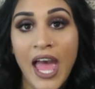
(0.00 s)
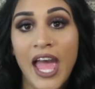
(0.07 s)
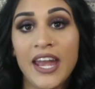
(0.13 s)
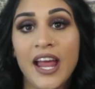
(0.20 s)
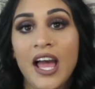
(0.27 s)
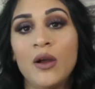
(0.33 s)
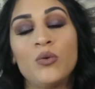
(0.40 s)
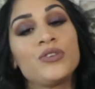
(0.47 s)

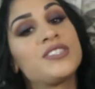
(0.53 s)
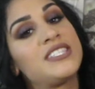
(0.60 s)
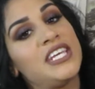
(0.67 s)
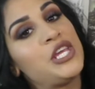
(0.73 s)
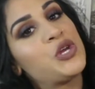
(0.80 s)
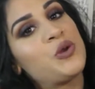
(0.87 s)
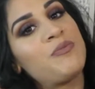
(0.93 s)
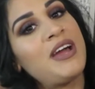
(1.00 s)
And I will
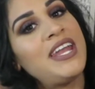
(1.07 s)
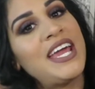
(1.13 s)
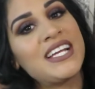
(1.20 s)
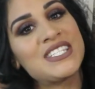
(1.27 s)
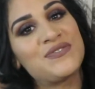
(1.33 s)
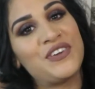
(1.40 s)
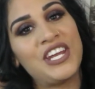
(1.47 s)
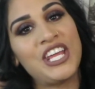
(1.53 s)
see you in my
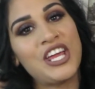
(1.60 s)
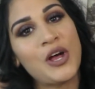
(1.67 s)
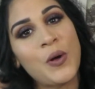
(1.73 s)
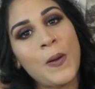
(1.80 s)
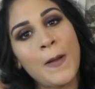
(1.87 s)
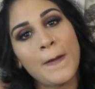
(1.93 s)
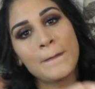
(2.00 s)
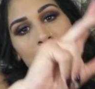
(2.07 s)
next
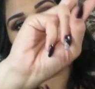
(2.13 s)
video.